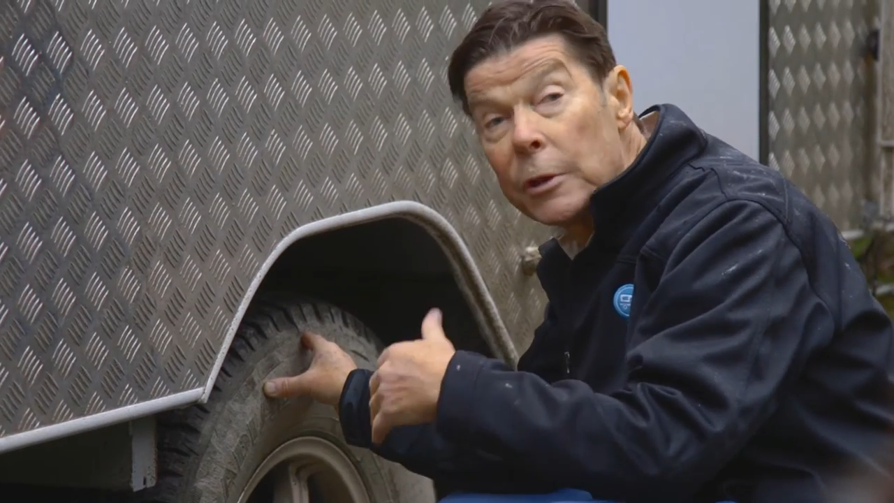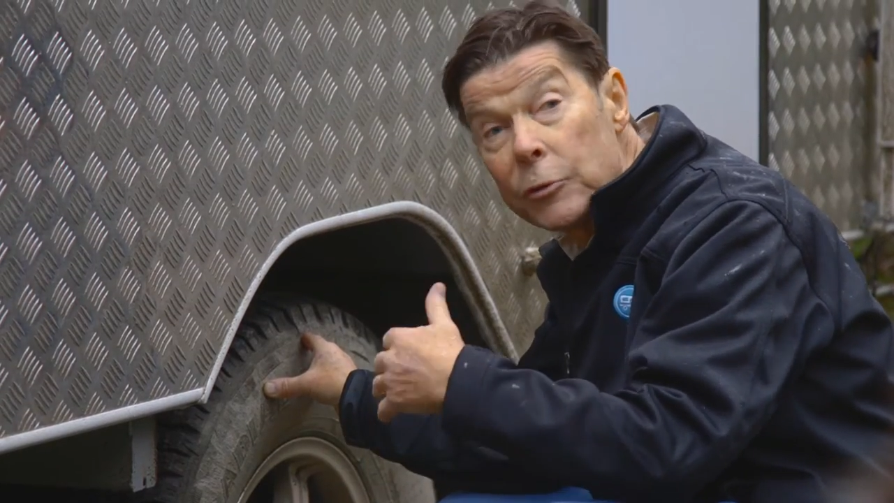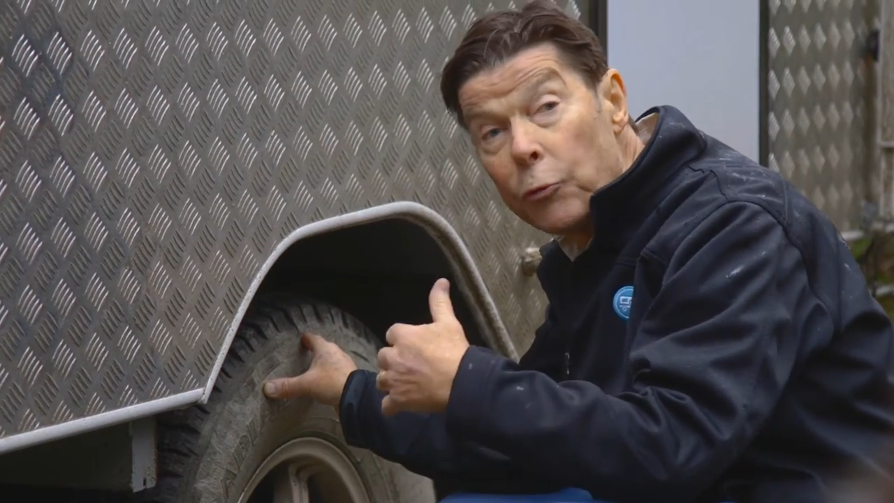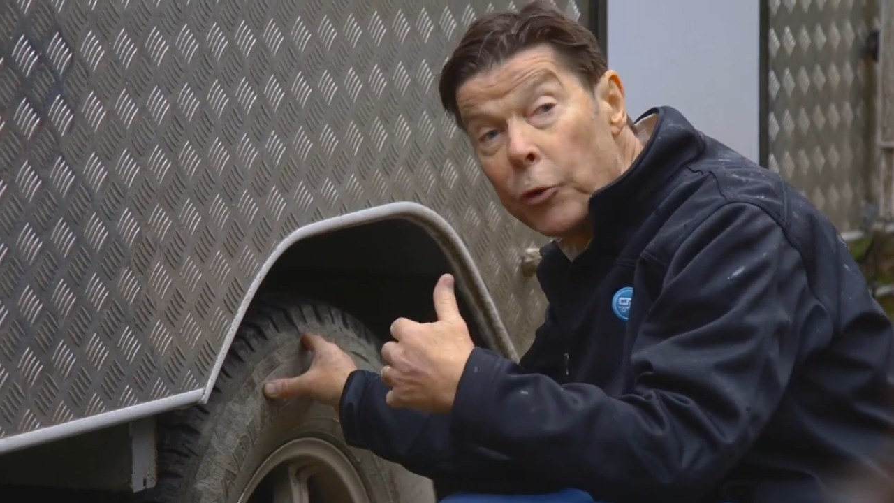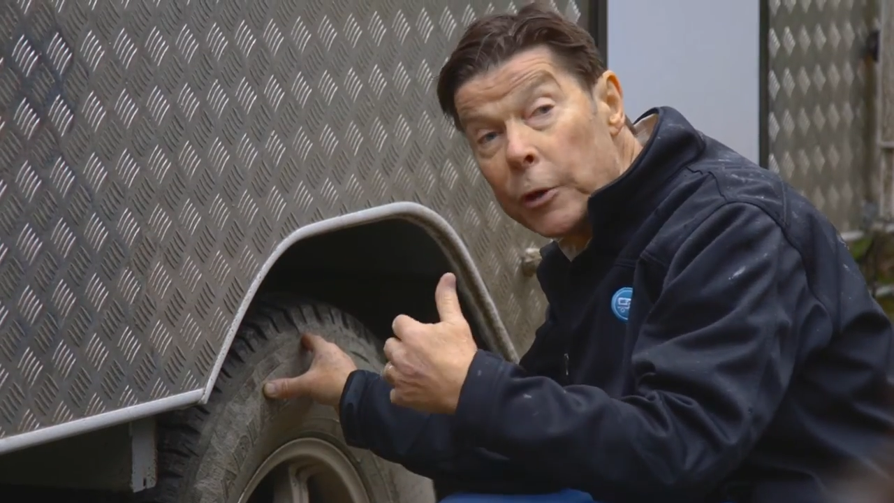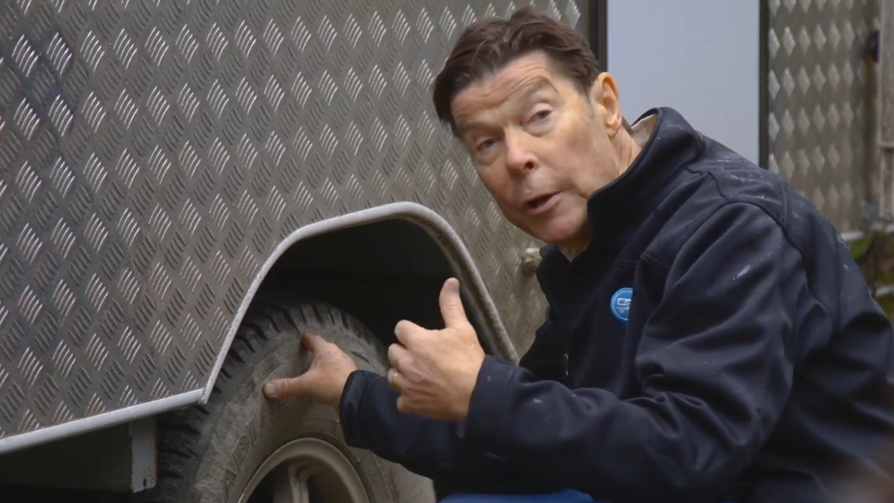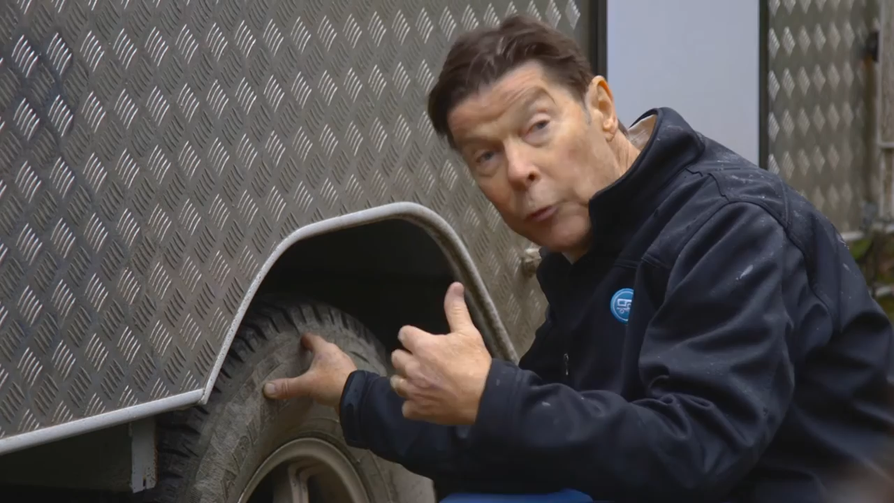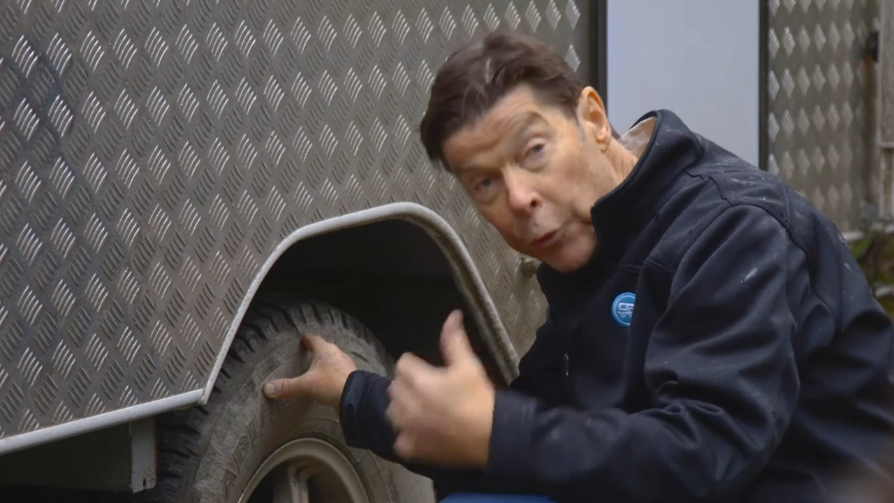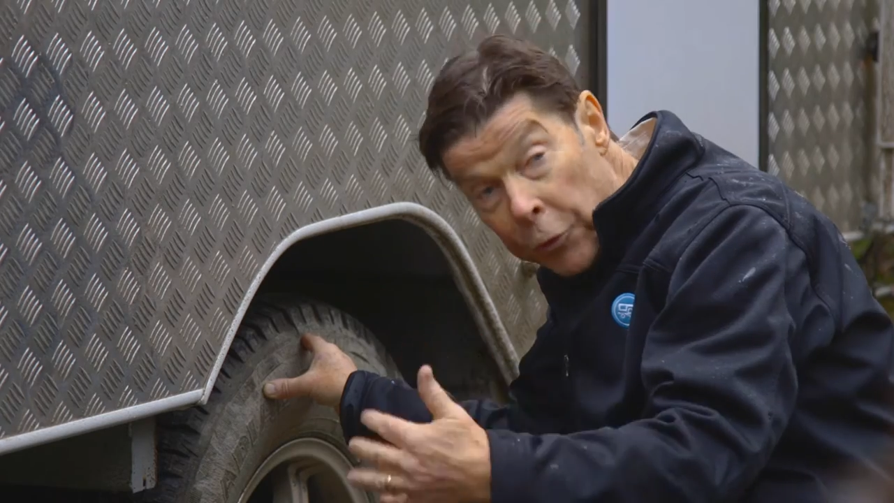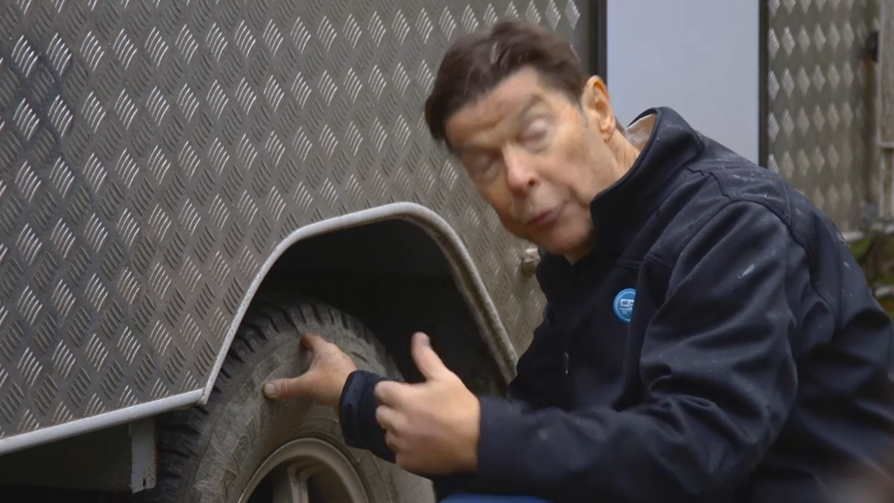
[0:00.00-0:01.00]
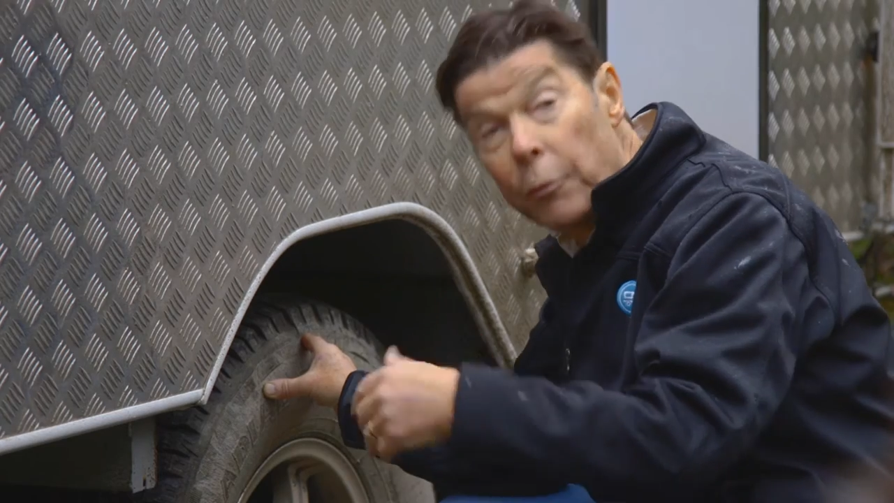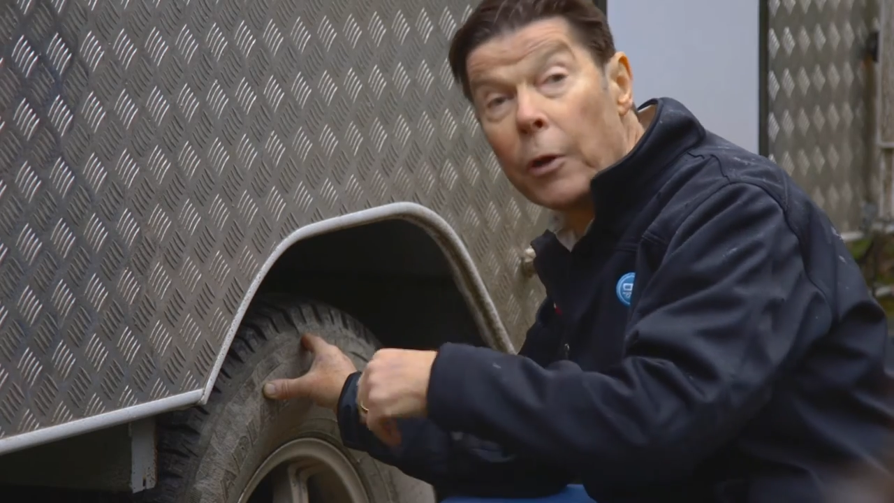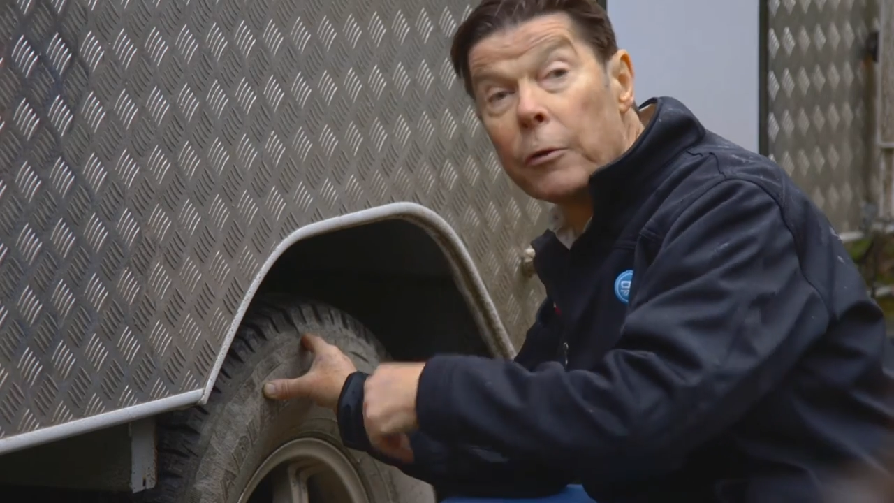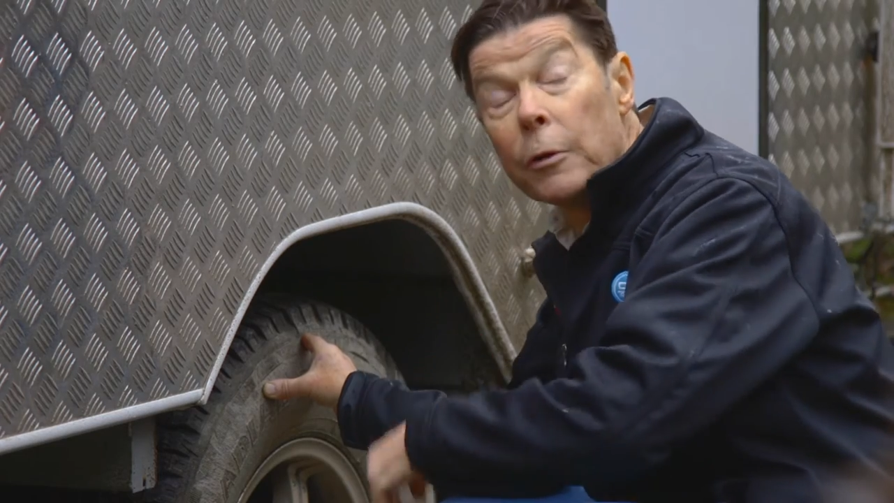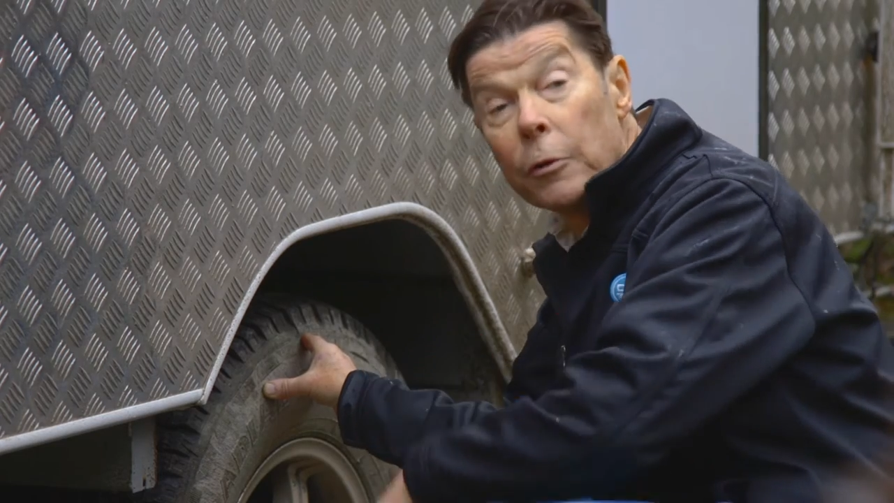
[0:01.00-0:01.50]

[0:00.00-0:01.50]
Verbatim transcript: it's working with the road,